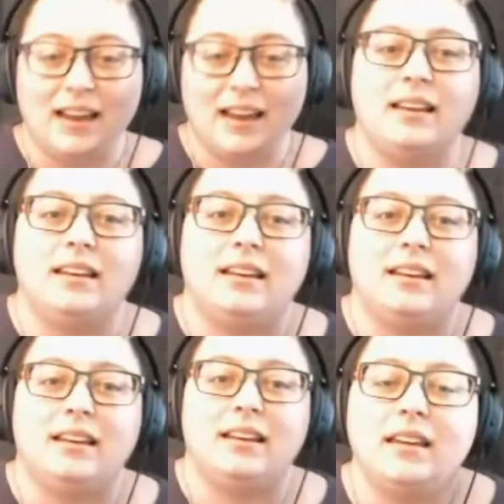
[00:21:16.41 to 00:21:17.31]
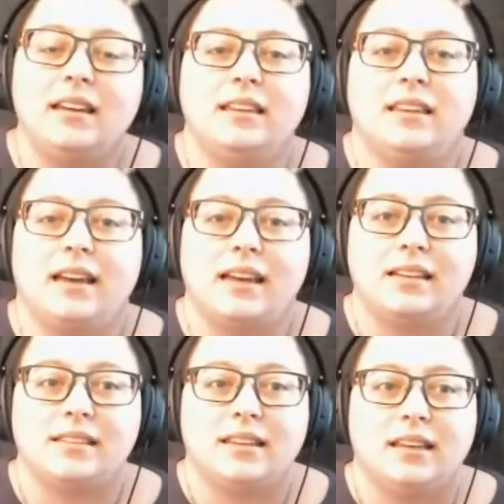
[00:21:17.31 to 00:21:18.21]
And I think that
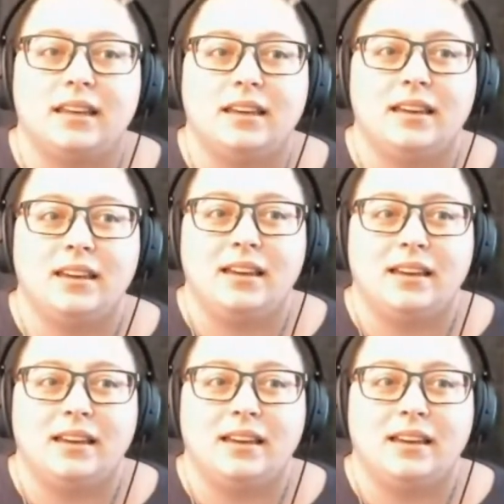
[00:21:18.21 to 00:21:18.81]
that is like